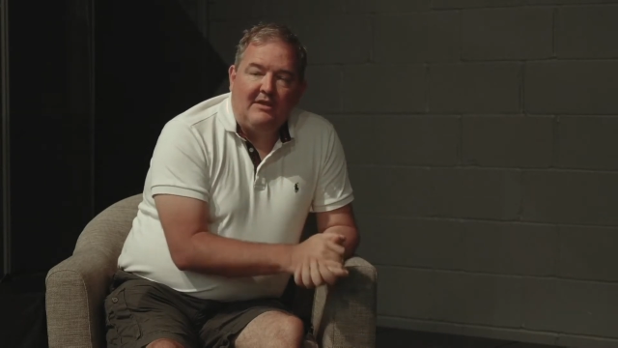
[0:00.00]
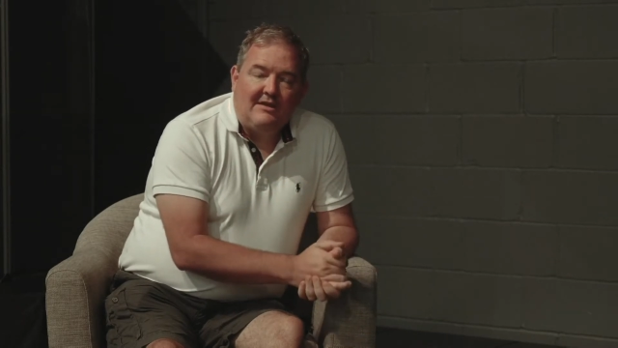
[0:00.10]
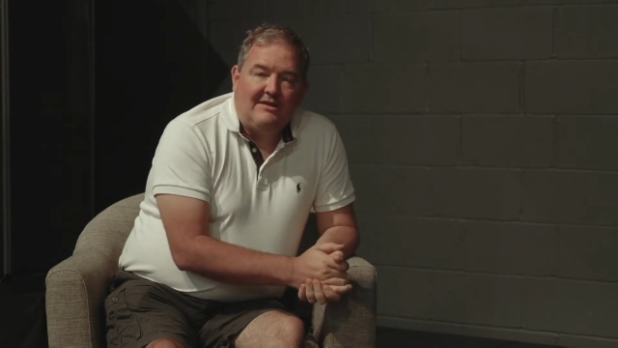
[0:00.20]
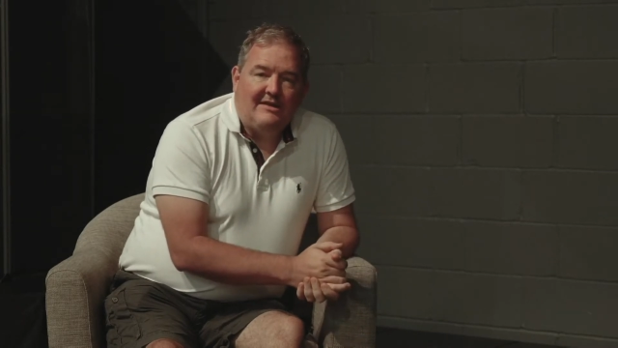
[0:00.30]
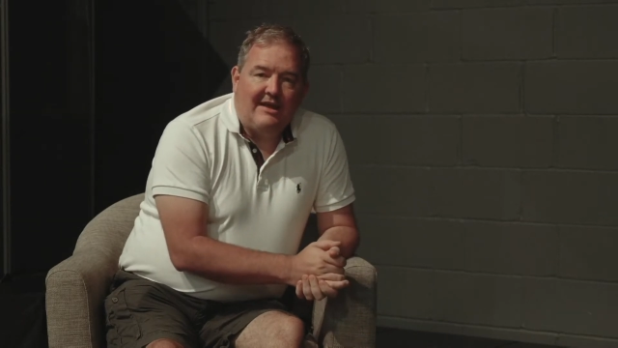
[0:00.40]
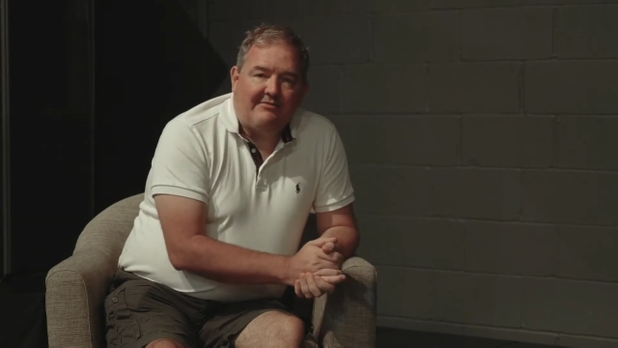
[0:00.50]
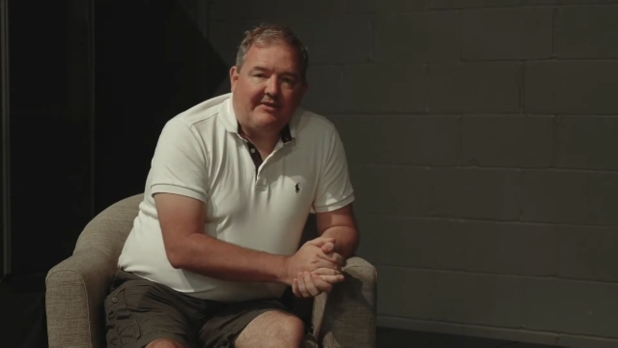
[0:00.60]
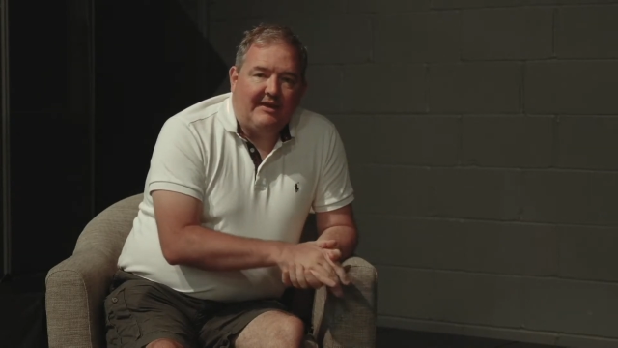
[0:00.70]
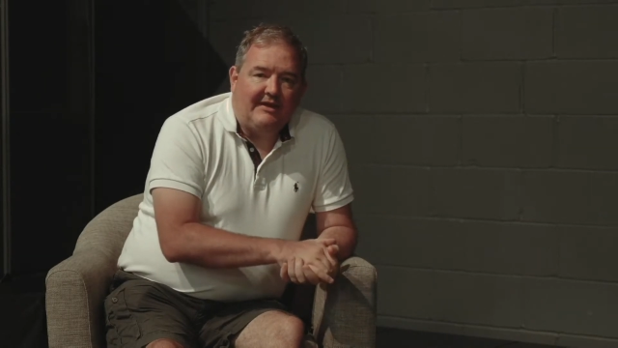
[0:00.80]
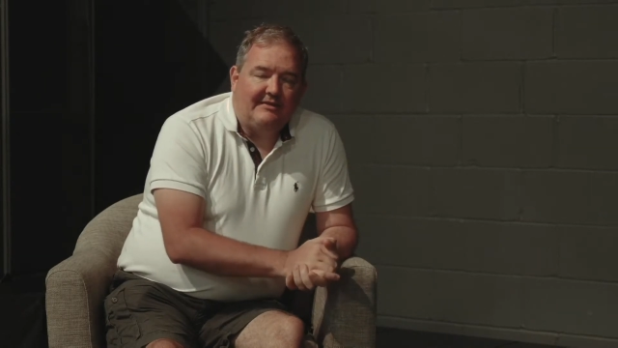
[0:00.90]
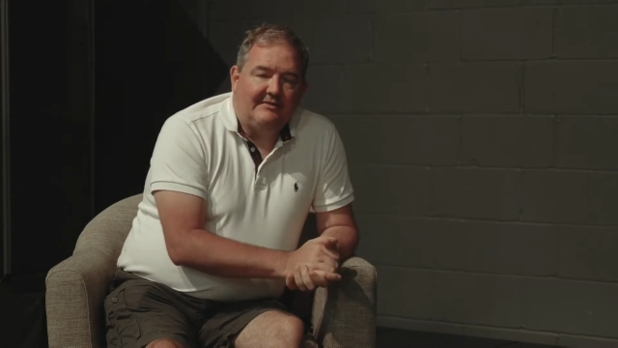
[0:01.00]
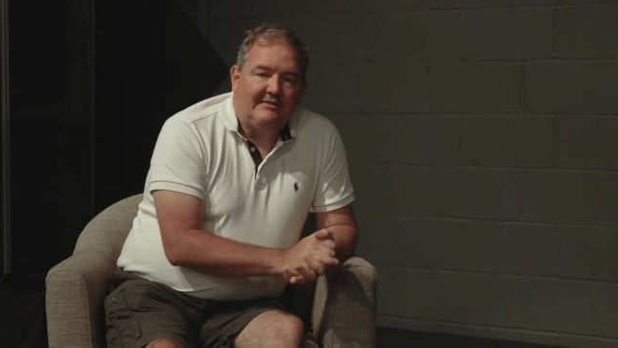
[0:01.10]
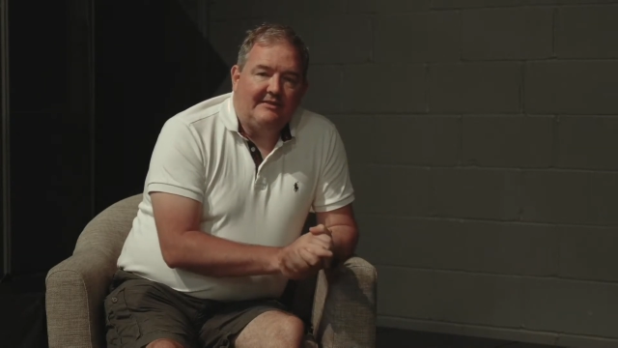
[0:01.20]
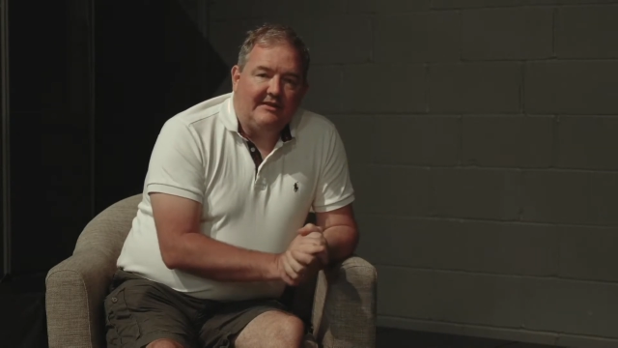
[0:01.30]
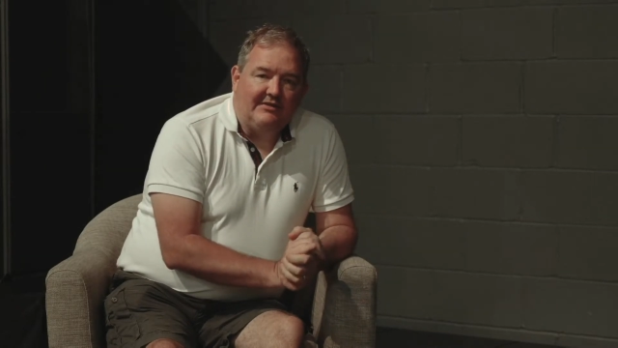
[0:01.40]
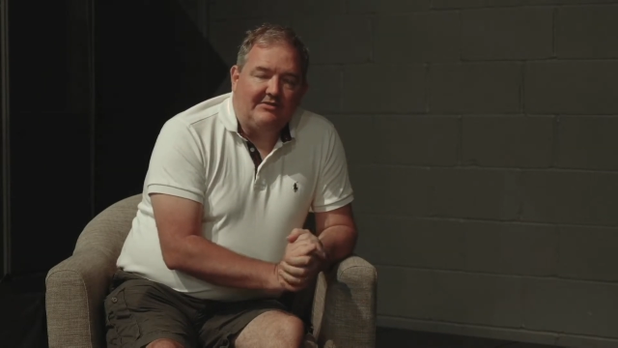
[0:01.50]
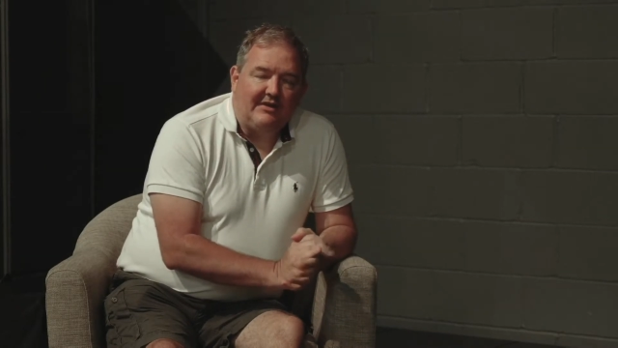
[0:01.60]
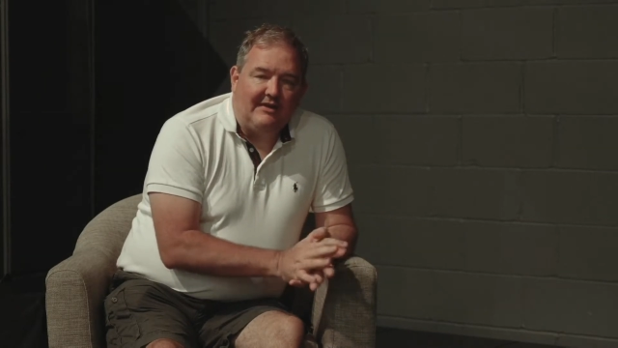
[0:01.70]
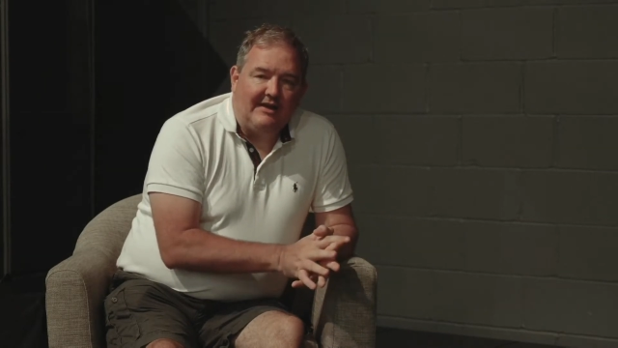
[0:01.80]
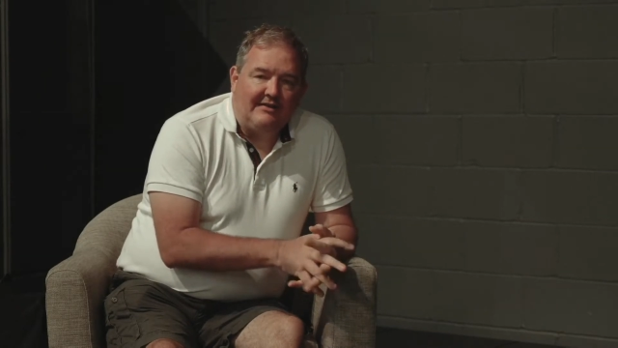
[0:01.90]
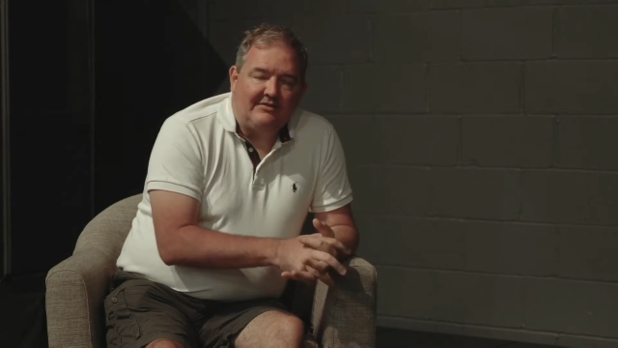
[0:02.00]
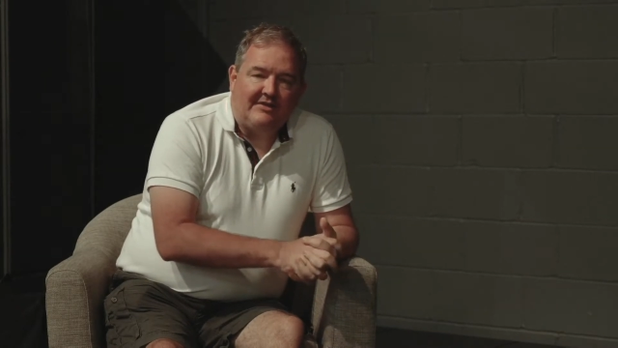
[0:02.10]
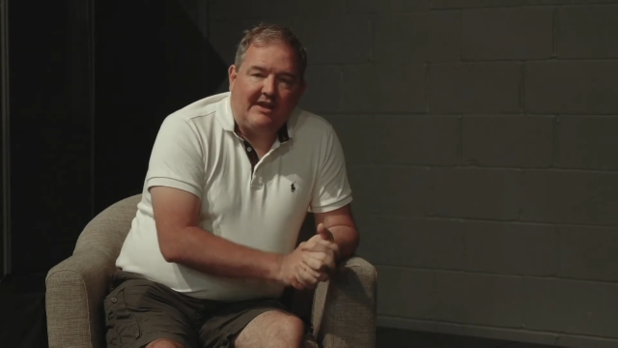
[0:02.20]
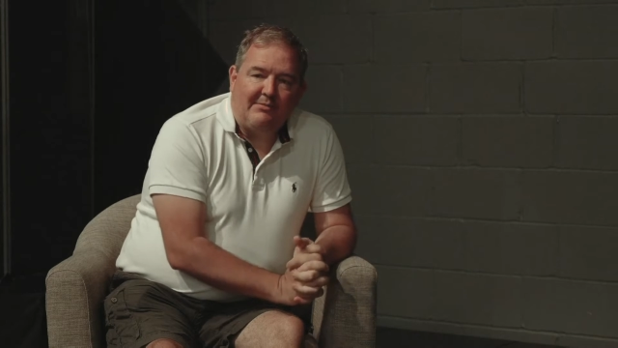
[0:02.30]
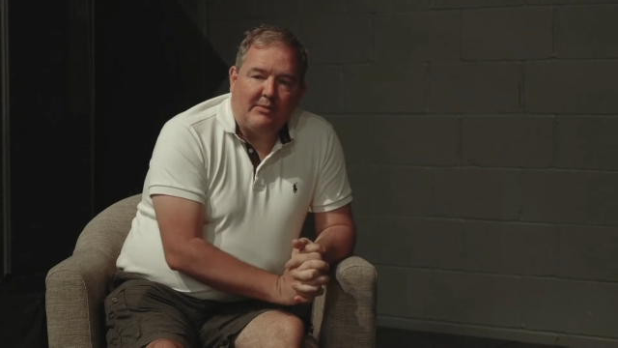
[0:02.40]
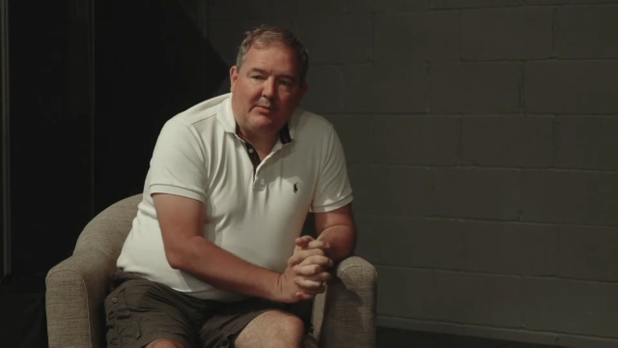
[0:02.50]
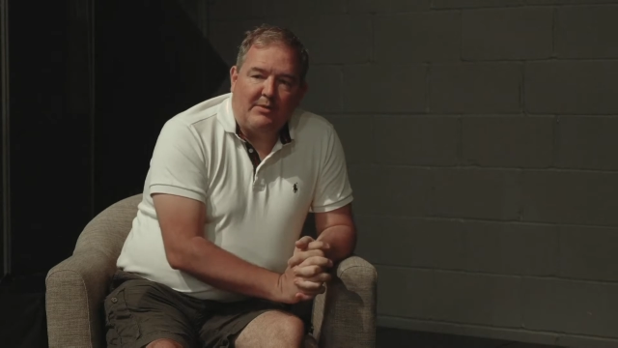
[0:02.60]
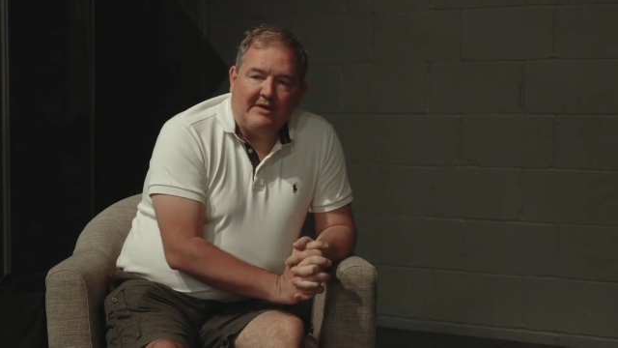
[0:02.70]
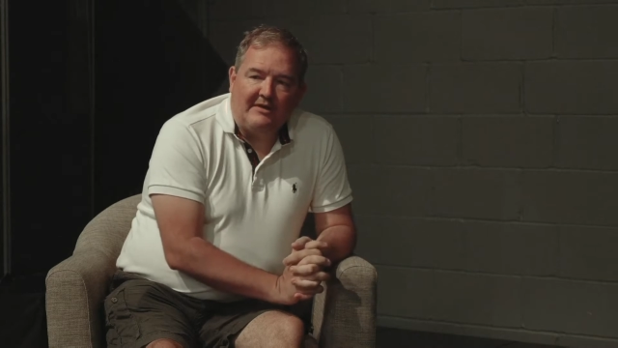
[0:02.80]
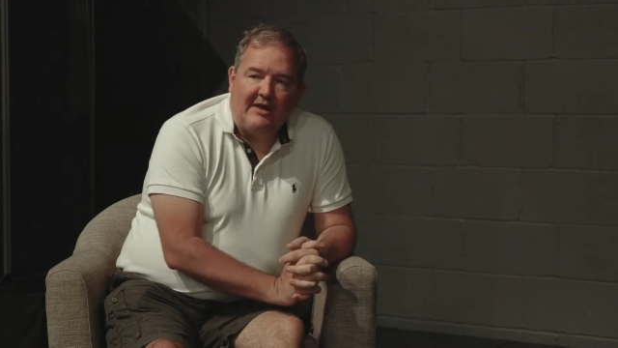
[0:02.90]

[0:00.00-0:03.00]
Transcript: navigate this landscape that we're in.